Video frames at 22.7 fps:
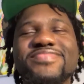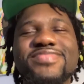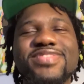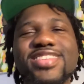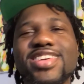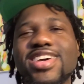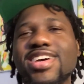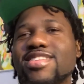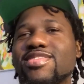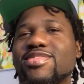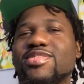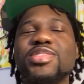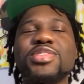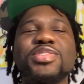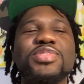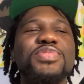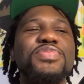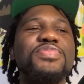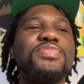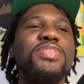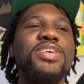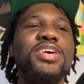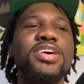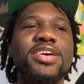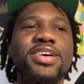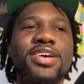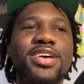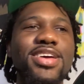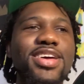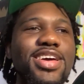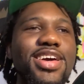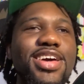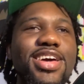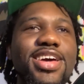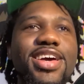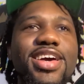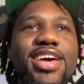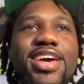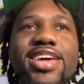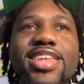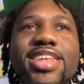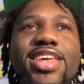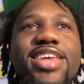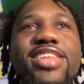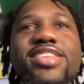That song is fire.
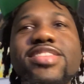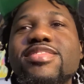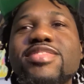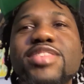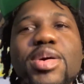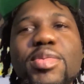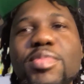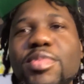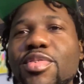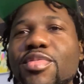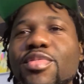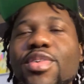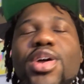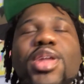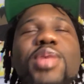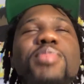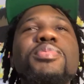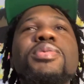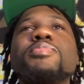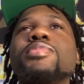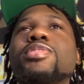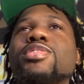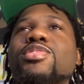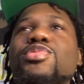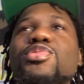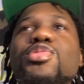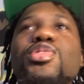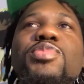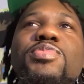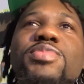And that's just coming right up out my soul,